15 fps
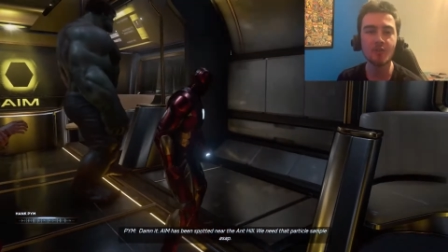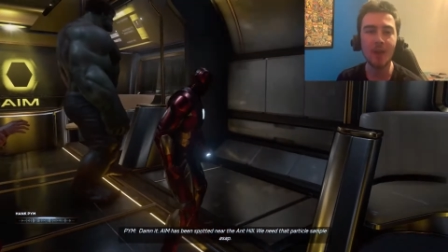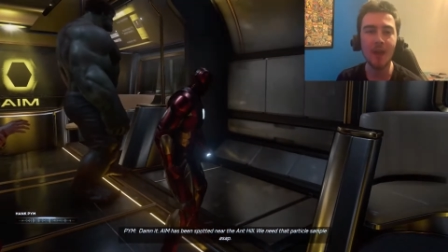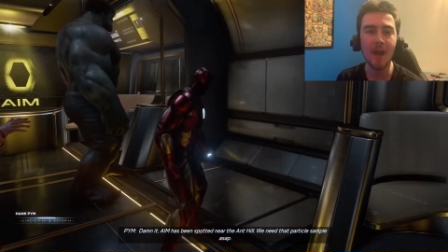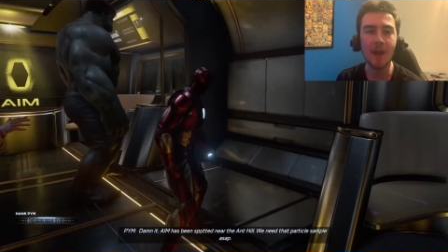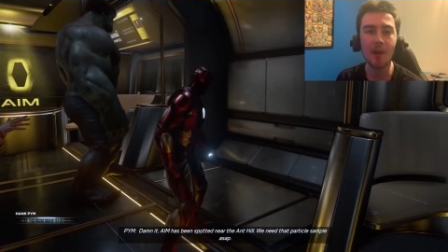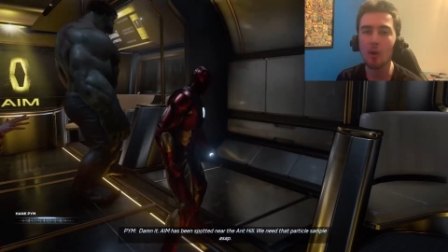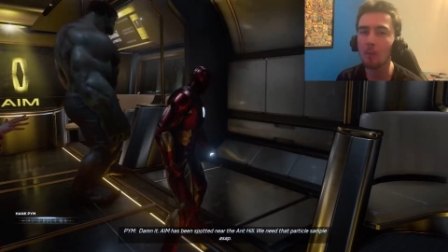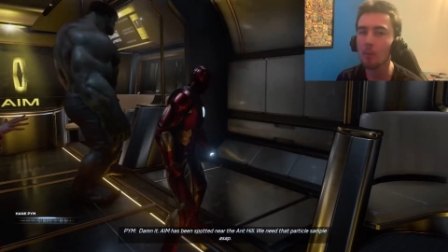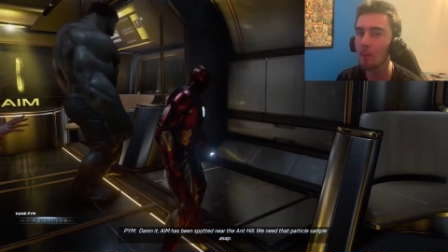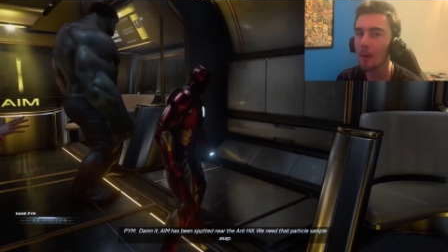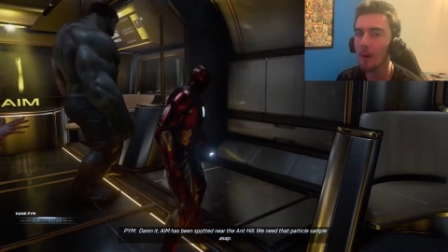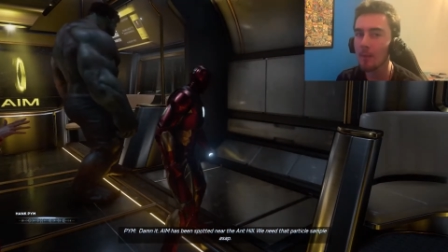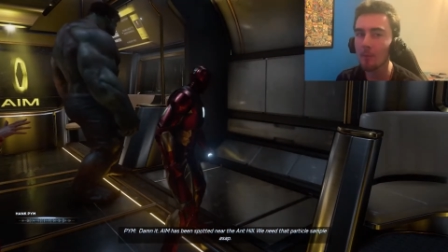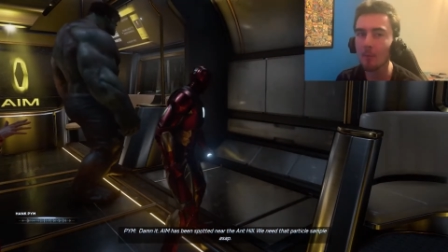terrible, by the
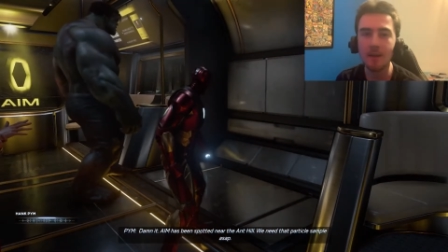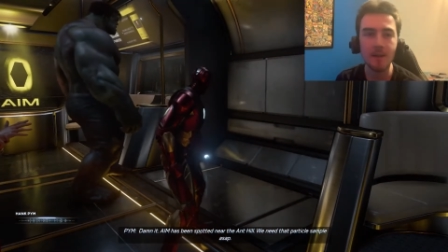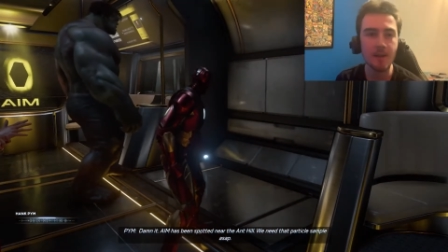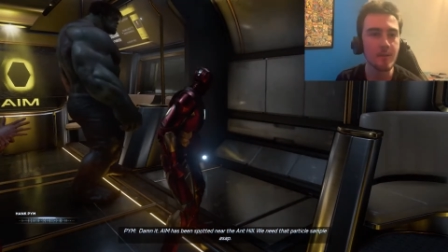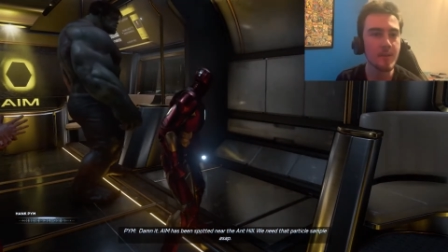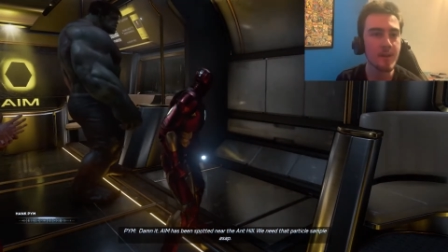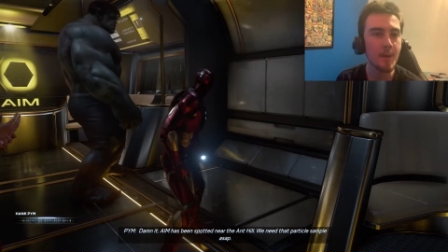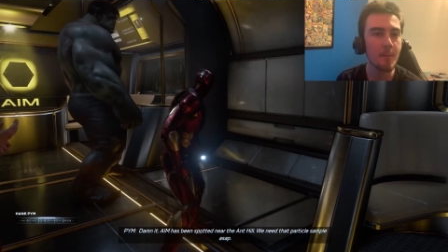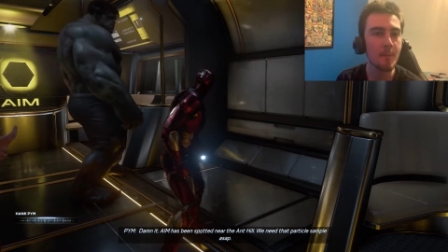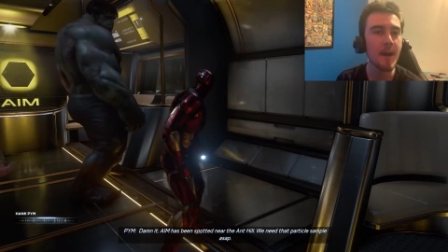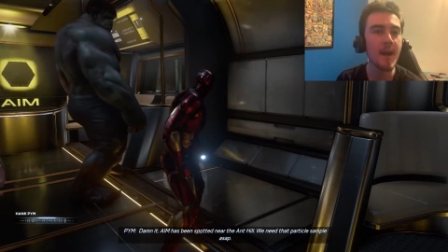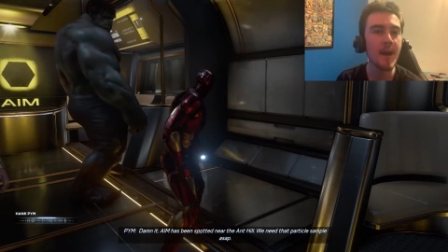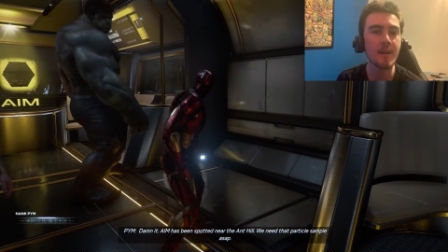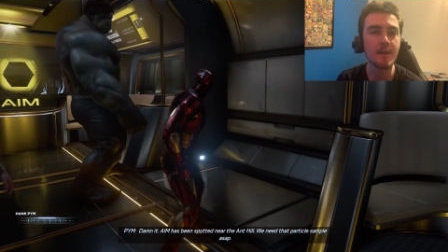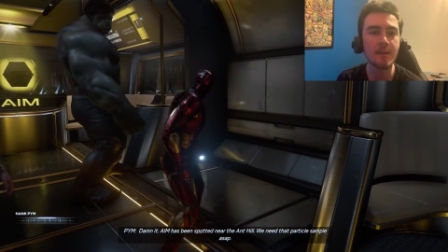way. Like, look how bad it
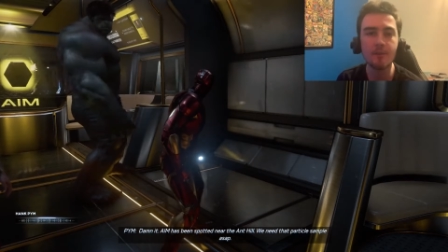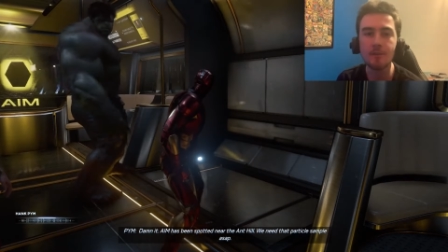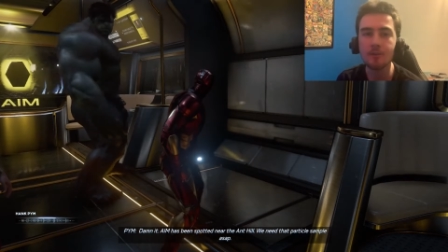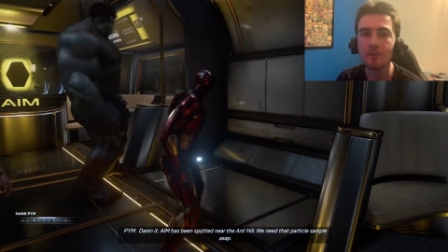is,